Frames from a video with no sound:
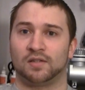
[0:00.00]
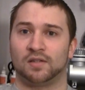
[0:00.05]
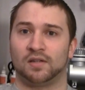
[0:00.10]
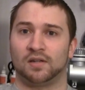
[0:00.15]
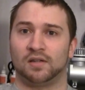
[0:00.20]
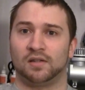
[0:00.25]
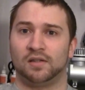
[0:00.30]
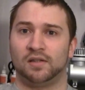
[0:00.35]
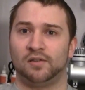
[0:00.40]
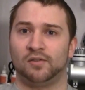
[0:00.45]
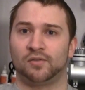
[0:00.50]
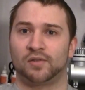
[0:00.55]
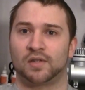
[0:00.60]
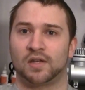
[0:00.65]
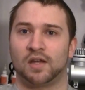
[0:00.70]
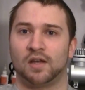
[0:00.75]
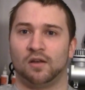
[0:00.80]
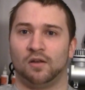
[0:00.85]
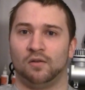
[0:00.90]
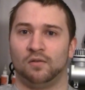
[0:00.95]
and then a little
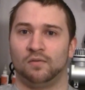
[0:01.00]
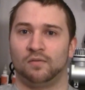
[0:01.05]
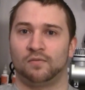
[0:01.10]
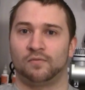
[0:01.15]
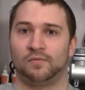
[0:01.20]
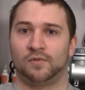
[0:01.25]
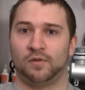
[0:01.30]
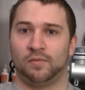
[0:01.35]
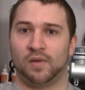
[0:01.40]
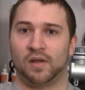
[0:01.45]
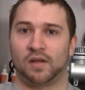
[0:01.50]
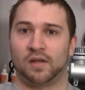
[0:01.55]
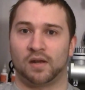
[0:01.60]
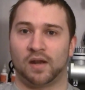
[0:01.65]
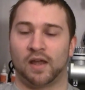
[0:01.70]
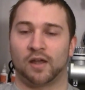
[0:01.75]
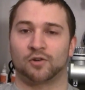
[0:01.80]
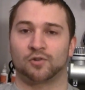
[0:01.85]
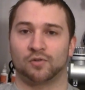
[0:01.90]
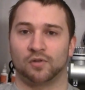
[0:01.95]
tail to make it
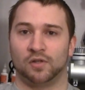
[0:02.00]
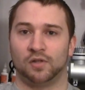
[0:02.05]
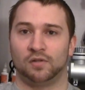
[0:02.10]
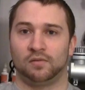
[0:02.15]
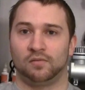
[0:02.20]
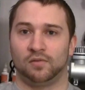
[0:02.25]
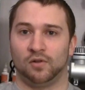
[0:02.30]
actually